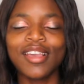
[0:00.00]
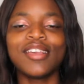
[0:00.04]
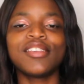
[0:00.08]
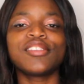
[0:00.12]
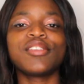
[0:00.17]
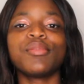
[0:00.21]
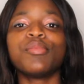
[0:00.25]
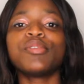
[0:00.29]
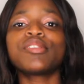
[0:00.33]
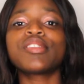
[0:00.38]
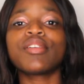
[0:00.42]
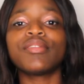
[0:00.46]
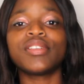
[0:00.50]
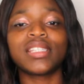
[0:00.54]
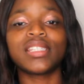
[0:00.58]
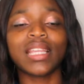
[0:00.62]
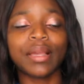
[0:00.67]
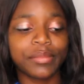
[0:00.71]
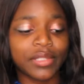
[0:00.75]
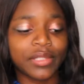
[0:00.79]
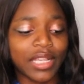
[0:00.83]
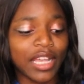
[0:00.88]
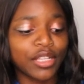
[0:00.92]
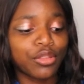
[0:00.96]
so most of the
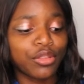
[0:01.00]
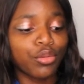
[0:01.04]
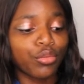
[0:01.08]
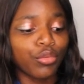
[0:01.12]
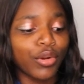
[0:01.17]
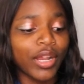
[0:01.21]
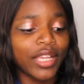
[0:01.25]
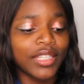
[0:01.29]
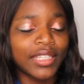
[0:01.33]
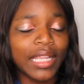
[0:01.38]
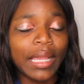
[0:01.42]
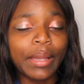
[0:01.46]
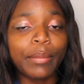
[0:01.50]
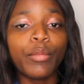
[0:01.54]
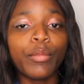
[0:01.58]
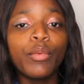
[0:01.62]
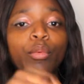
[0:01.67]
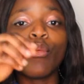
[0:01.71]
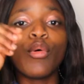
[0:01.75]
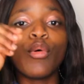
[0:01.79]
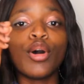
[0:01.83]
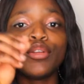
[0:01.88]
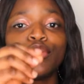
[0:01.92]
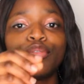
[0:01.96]
times i had to write them
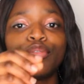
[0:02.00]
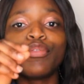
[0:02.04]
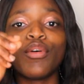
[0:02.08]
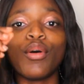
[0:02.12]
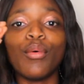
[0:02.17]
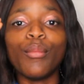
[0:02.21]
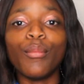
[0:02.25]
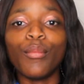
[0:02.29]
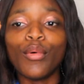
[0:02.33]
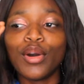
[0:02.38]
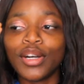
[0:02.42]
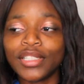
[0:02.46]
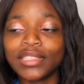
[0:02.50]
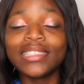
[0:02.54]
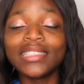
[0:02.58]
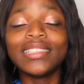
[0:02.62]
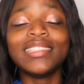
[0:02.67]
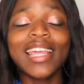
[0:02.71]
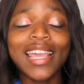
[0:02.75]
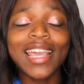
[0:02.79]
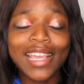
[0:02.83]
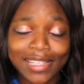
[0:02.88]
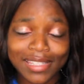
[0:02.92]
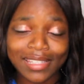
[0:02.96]
word for word
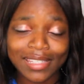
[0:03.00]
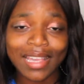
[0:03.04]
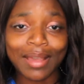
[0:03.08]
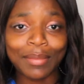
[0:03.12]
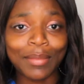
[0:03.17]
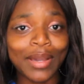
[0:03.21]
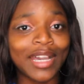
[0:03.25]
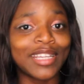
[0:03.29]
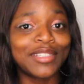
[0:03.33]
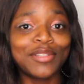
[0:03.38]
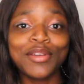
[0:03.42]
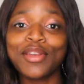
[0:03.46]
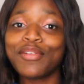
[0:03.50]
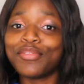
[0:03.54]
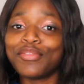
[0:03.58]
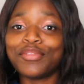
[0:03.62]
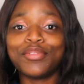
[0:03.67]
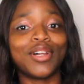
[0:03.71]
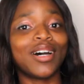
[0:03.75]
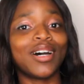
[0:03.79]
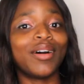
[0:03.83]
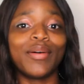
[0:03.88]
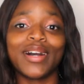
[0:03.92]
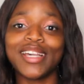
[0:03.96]
in exam i don't even
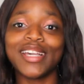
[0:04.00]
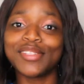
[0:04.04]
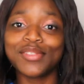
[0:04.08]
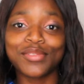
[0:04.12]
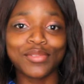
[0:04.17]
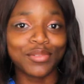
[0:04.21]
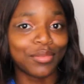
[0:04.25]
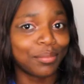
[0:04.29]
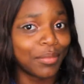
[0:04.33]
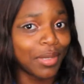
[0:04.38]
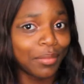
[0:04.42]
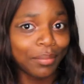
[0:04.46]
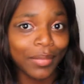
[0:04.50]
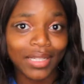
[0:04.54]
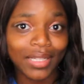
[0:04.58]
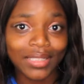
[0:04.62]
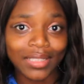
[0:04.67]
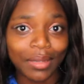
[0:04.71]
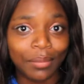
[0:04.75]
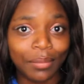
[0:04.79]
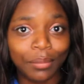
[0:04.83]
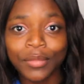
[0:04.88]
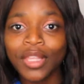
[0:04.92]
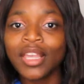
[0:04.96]
know how i used to remember
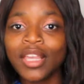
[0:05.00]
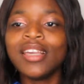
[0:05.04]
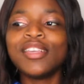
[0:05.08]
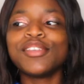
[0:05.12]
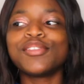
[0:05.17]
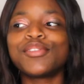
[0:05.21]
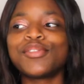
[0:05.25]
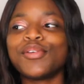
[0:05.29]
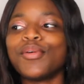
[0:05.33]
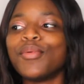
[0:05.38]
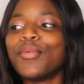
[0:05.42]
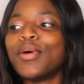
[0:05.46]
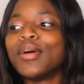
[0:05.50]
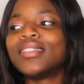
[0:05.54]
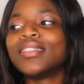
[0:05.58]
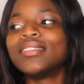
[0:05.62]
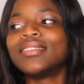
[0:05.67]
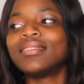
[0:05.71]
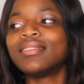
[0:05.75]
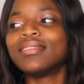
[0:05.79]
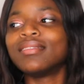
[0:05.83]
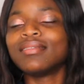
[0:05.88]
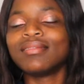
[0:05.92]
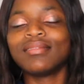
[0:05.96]
them so
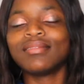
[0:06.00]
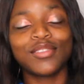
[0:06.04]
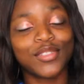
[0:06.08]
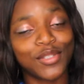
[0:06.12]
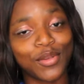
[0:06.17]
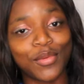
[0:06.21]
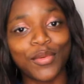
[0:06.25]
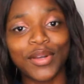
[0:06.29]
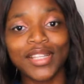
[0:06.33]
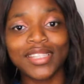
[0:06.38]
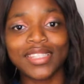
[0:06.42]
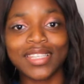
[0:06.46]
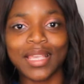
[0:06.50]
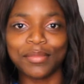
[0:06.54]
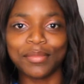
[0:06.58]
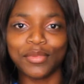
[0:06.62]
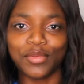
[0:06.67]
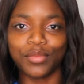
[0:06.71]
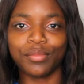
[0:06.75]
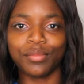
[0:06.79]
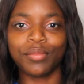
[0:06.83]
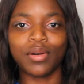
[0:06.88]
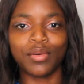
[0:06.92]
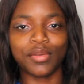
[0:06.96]
one so one time
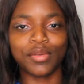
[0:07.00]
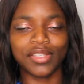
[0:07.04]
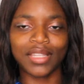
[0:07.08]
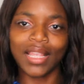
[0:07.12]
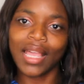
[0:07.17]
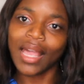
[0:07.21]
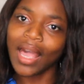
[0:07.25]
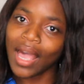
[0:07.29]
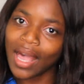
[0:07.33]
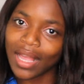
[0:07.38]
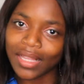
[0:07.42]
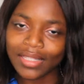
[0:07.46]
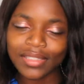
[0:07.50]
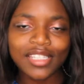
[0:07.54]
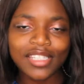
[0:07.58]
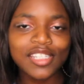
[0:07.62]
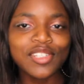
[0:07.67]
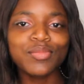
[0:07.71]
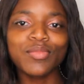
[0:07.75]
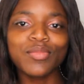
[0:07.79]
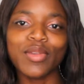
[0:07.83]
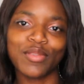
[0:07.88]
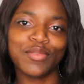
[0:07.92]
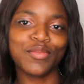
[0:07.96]
the woman was like ah
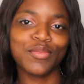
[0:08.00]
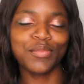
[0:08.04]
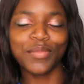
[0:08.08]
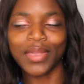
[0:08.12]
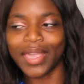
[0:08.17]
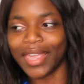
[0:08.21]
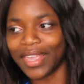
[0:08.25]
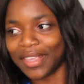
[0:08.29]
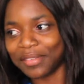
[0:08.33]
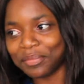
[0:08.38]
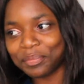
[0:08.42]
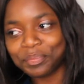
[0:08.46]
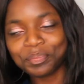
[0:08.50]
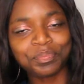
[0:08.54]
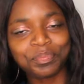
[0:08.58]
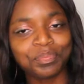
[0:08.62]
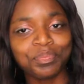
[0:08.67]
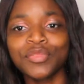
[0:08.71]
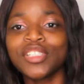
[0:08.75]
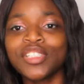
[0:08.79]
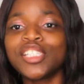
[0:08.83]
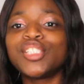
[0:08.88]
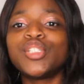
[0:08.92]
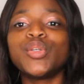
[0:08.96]
this Pelumi, man. Eh,
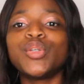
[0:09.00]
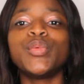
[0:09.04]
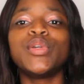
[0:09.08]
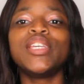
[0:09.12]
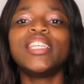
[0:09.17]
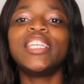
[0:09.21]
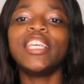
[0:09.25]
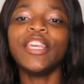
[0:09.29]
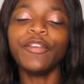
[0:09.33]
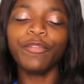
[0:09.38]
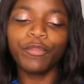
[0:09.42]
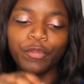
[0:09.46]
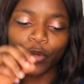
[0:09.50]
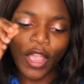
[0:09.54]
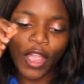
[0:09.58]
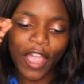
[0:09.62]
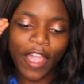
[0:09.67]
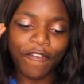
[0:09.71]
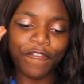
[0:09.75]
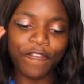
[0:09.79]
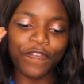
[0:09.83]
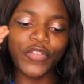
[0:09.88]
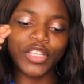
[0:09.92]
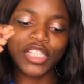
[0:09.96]
she will give you
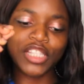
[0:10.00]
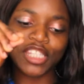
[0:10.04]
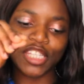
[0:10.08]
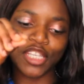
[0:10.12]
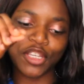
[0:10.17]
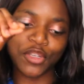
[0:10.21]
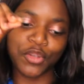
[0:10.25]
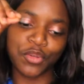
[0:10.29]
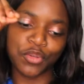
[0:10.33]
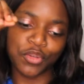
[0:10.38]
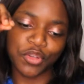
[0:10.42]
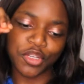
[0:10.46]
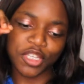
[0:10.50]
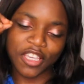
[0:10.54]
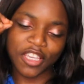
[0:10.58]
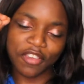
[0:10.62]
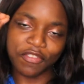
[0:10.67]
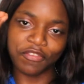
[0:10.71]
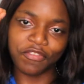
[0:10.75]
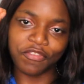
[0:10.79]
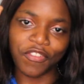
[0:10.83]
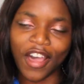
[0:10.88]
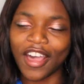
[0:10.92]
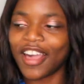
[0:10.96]
everything you
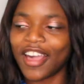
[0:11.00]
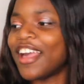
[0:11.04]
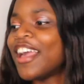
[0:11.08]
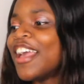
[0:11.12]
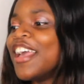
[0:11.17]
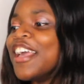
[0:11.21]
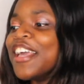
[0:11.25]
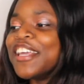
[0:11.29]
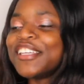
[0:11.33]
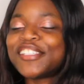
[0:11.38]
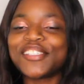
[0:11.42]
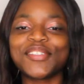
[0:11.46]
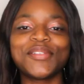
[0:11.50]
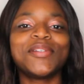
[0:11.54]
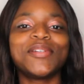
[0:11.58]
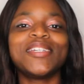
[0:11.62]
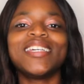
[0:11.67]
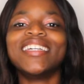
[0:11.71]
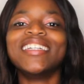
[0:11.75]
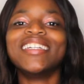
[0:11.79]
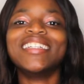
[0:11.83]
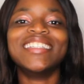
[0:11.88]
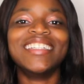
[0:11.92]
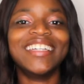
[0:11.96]
give her
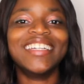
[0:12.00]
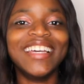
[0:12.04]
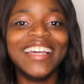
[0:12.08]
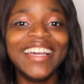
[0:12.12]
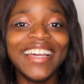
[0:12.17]
she